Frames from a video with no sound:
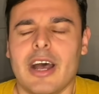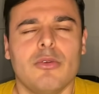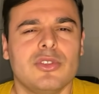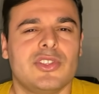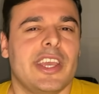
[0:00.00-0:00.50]
I
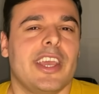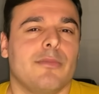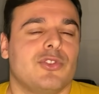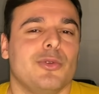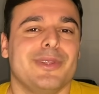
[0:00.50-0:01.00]
would say
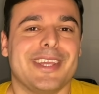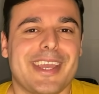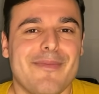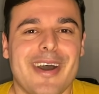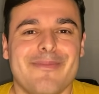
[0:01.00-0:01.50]
absolutely
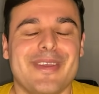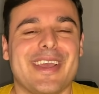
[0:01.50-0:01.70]
kebab,